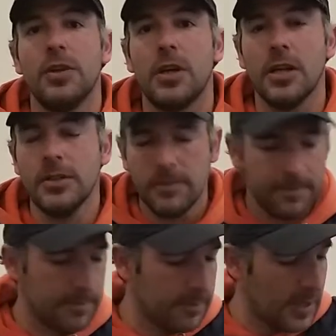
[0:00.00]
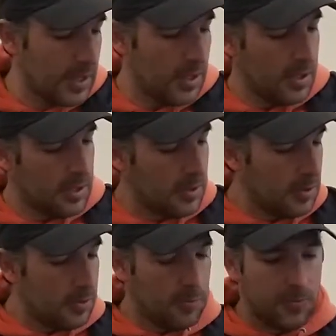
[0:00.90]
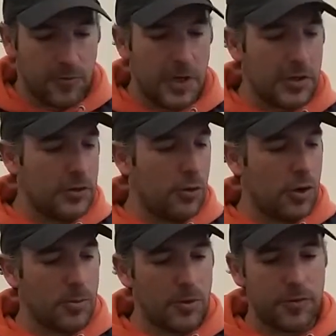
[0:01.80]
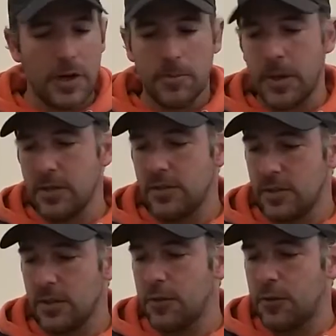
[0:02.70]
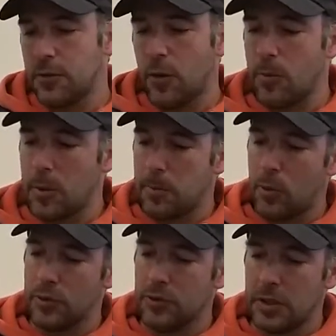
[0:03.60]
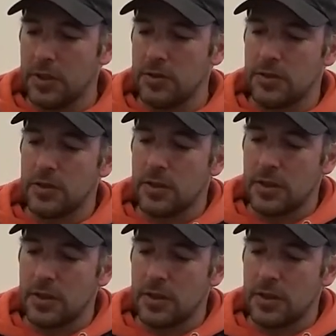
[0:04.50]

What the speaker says: the gun. Very normal, very basic, from a Portuguese